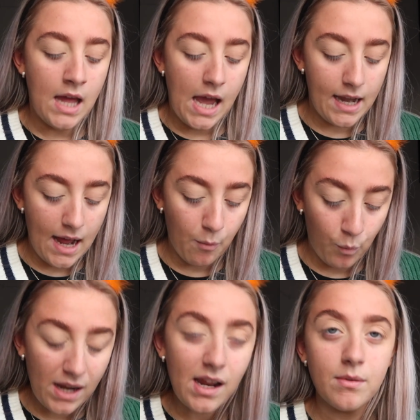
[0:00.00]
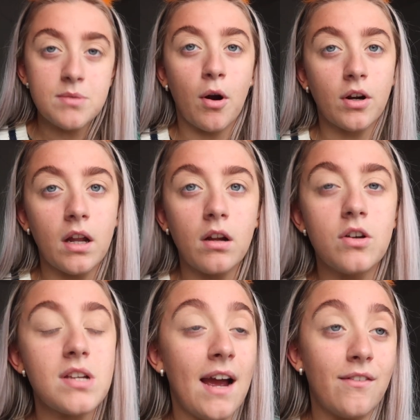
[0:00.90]
And while I was parking,
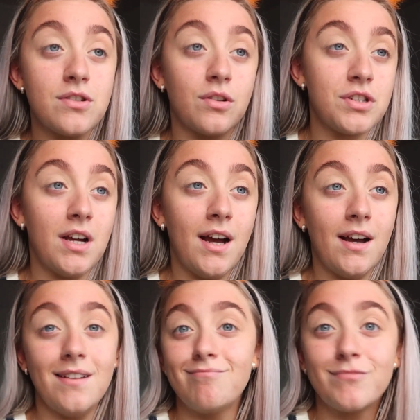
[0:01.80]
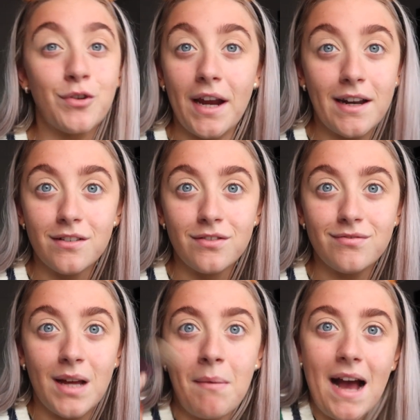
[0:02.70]
because I have such a creative,
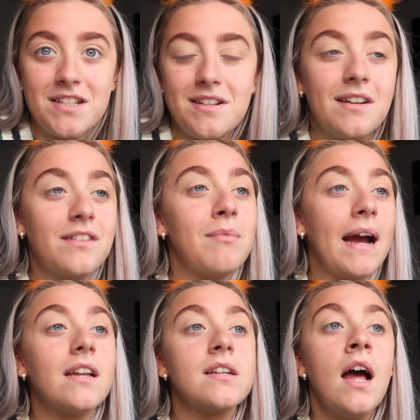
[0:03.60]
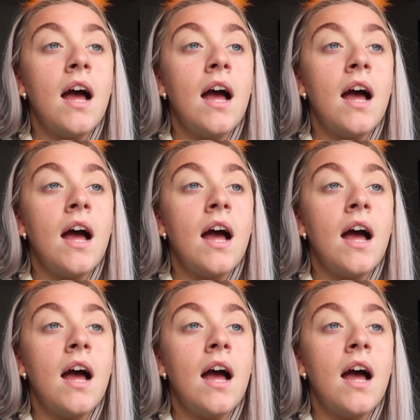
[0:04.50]
imaginative mind,